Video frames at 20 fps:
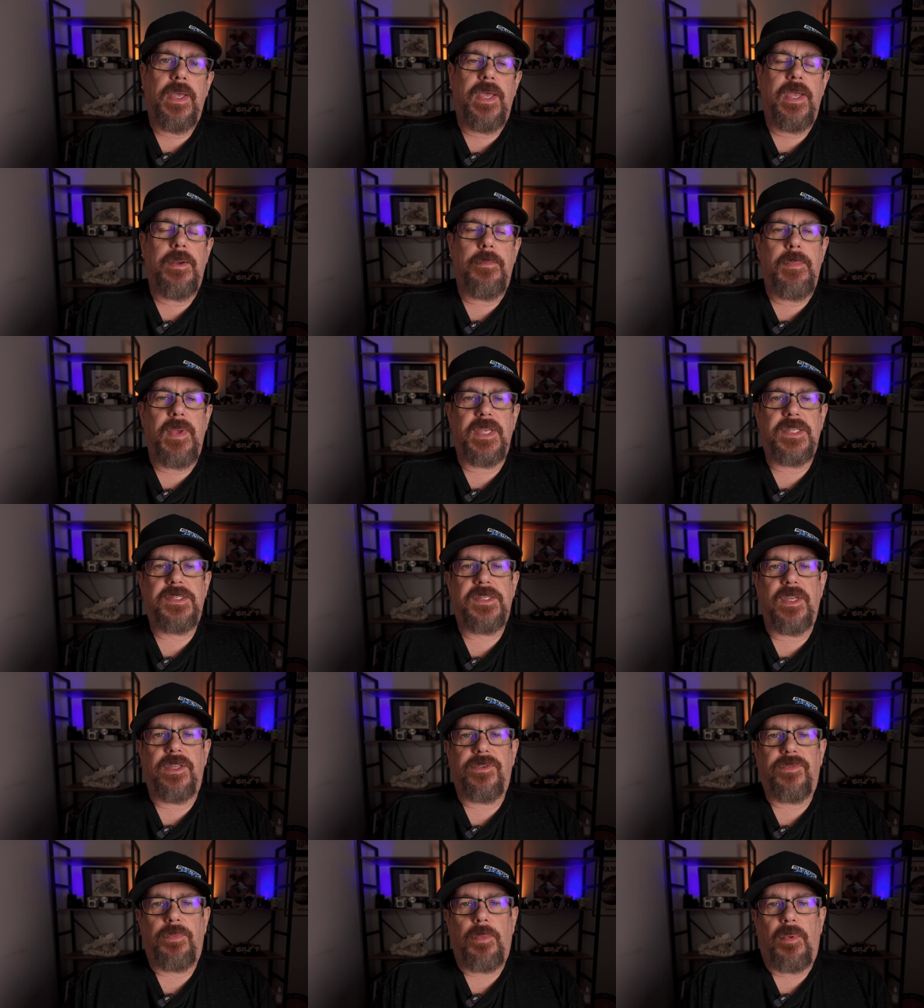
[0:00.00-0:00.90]
It makes
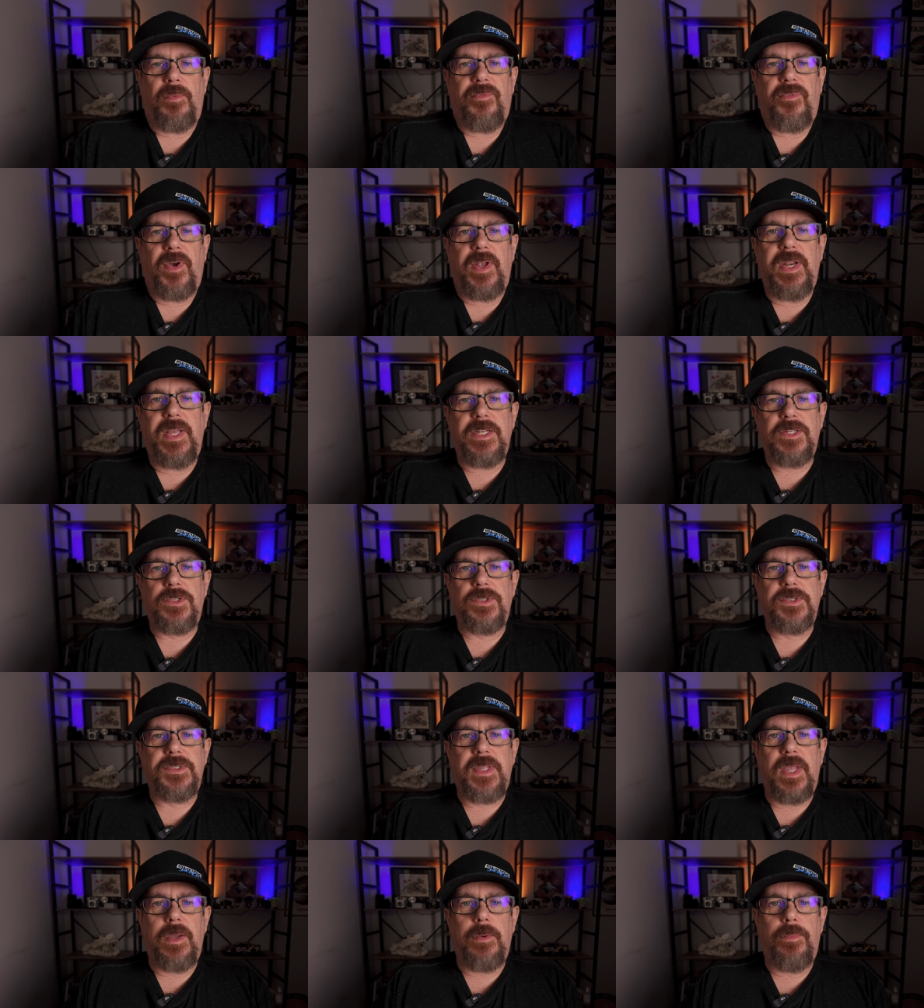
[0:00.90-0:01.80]
sense from a financial
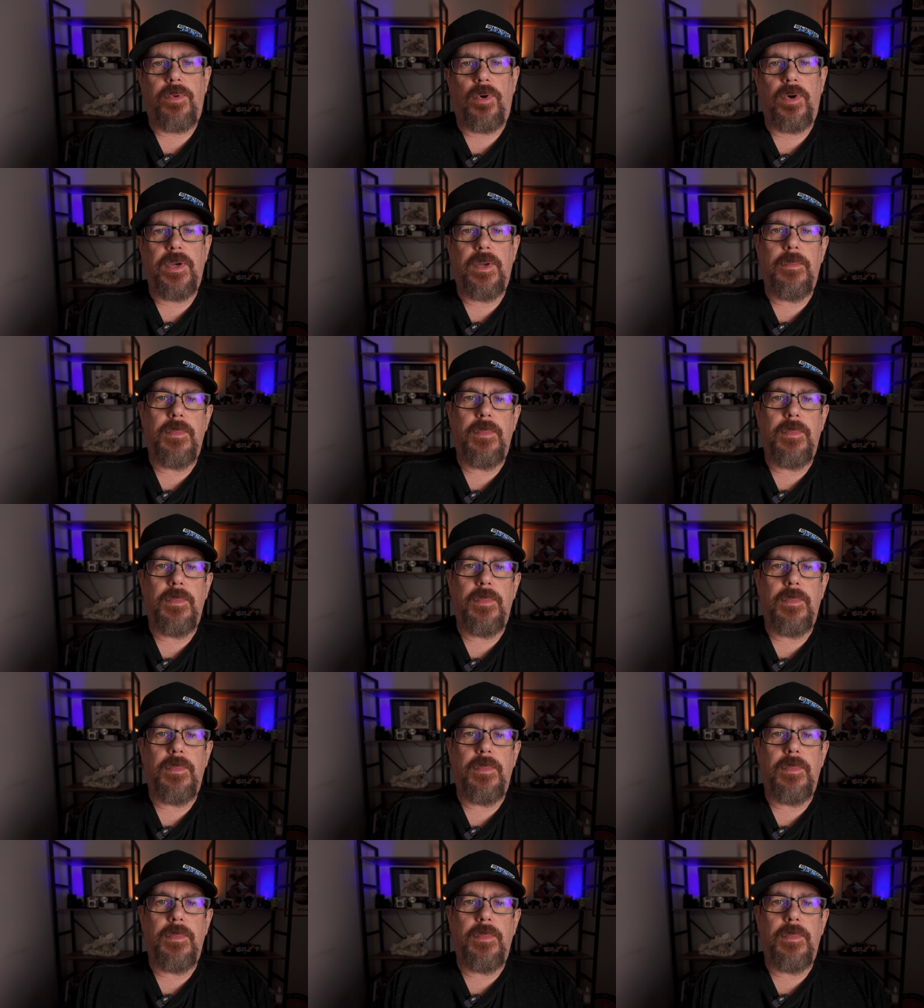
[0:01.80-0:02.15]
standpoint.